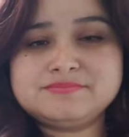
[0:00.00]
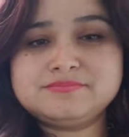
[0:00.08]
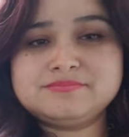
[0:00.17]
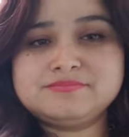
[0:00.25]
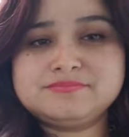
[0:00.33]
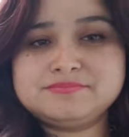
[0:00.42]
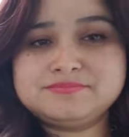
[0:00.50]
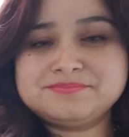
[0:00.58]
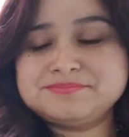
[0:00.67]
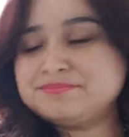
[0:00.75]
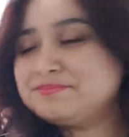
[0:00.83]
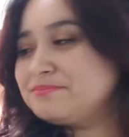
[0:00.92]

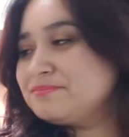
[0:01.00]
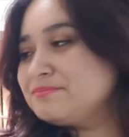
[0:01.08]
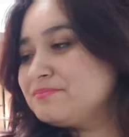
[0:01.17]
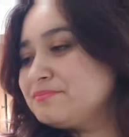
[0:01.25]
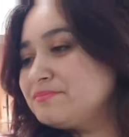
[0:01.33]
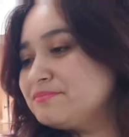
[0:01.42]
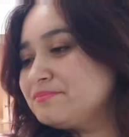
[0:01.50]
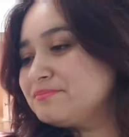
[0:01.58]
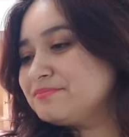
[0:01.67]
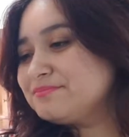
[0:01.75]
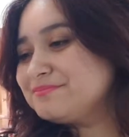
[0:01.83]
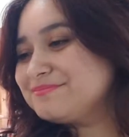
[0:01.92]

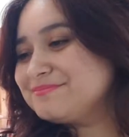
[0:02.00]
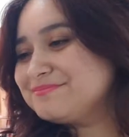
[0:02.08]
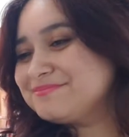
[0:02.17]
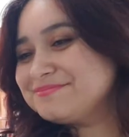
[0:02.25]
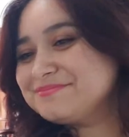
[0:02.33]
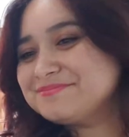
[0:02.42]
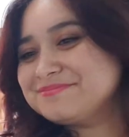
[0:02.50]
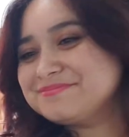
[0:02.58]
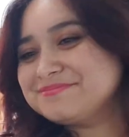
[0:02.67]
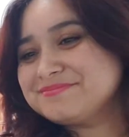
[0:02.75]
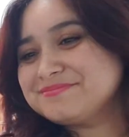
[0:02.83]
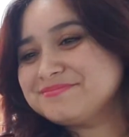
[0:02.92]

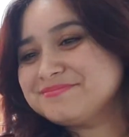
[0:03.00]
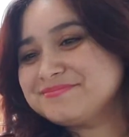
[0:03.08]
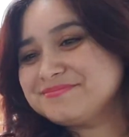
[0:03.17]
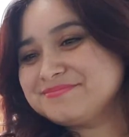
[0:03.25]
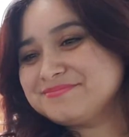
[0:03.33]
This person isn't speaking.